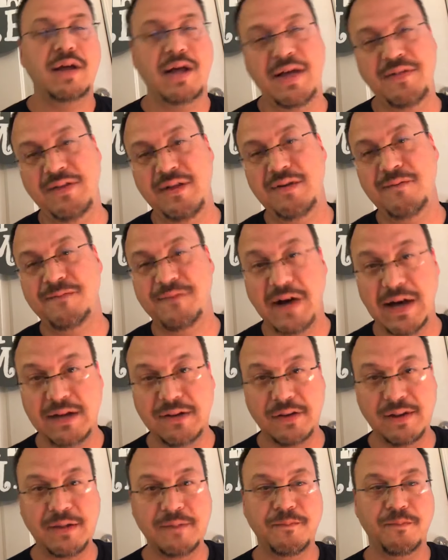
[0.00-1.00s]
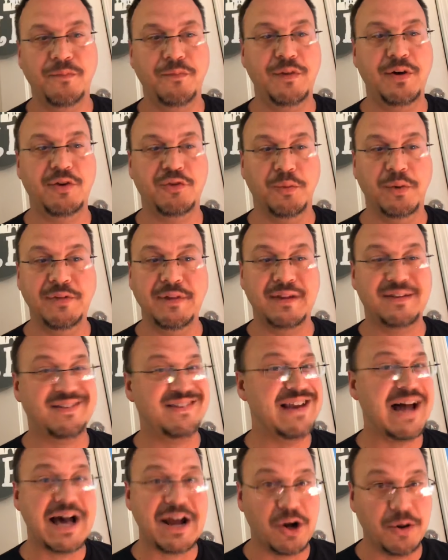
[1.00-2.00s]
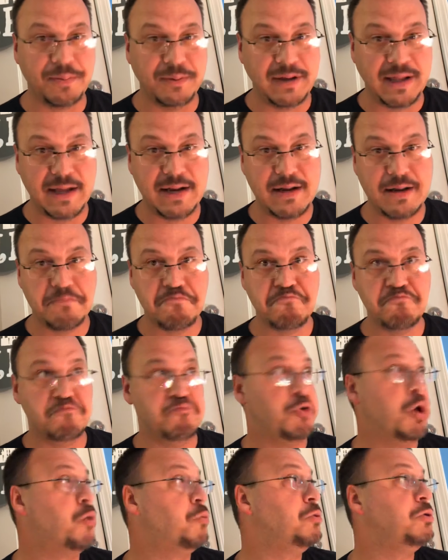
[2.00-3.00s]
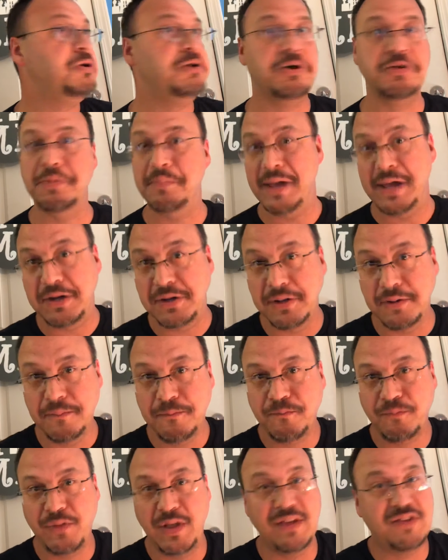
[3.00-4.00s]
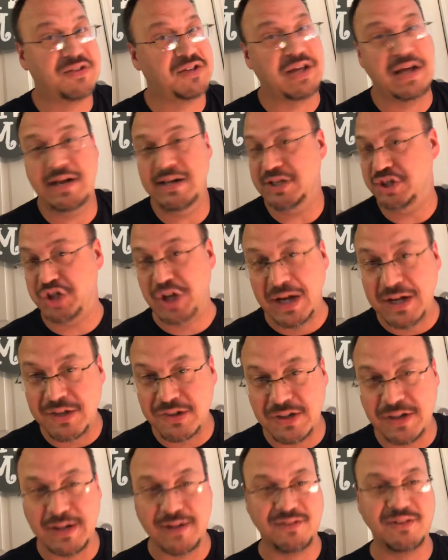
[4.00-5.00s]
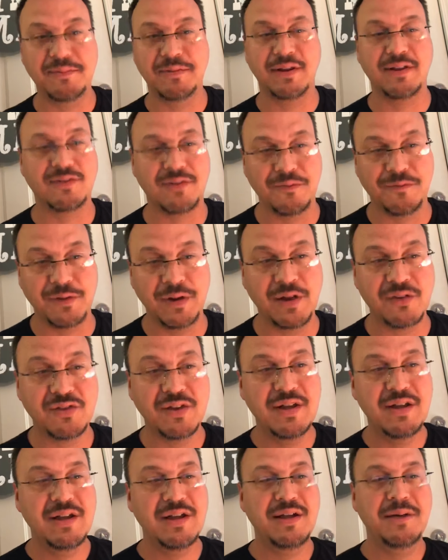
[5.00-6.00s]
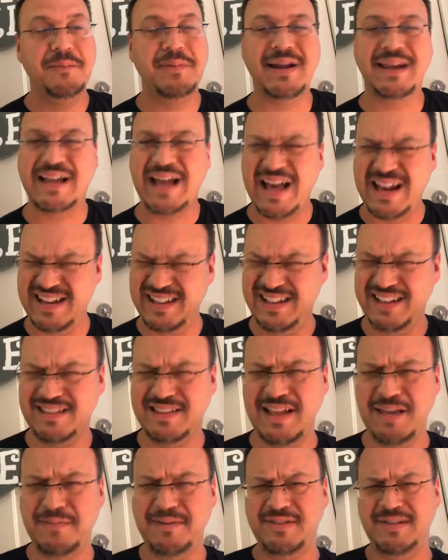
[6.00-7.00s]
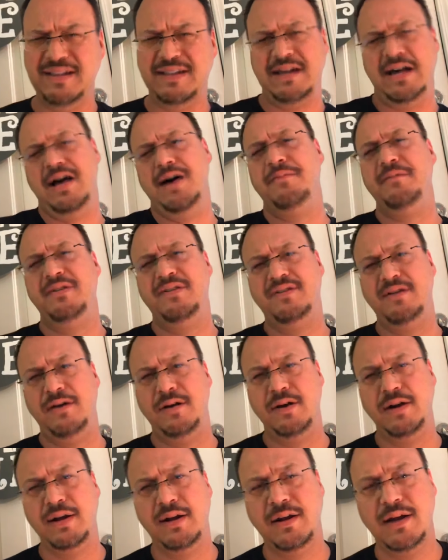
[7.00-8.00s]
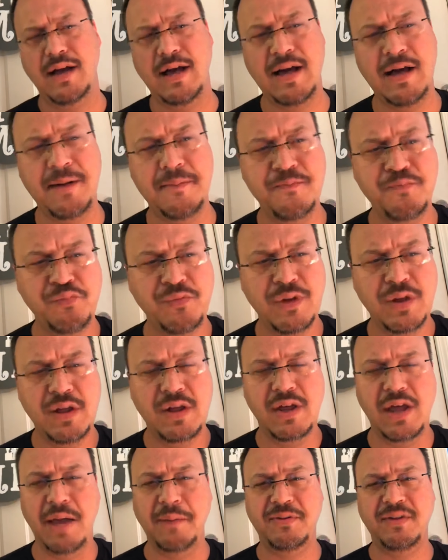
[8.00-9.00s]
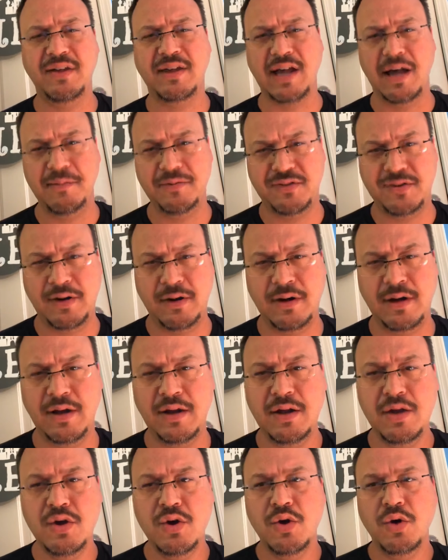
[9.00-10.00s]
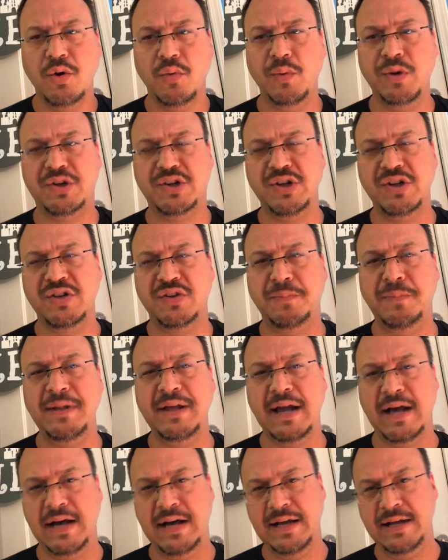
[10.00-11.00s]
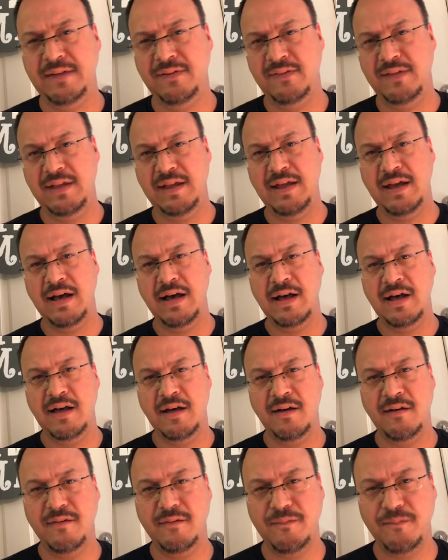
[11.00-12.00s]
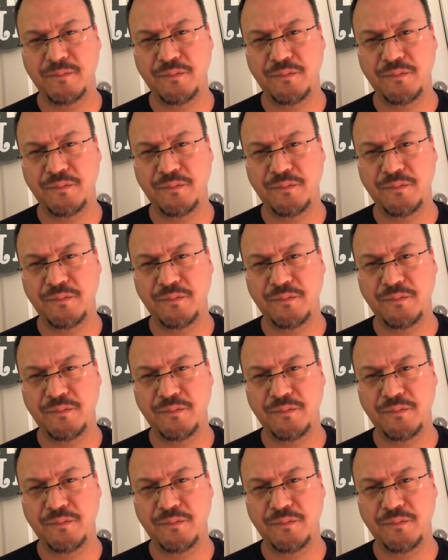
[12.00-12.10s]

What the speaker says: And then finally, there's one that's not open yet. Don't really know the menu. It's kind of changing. It seems like it's in flux, but I kind of like the ABC Commissary. ABC Commissary, which is behind the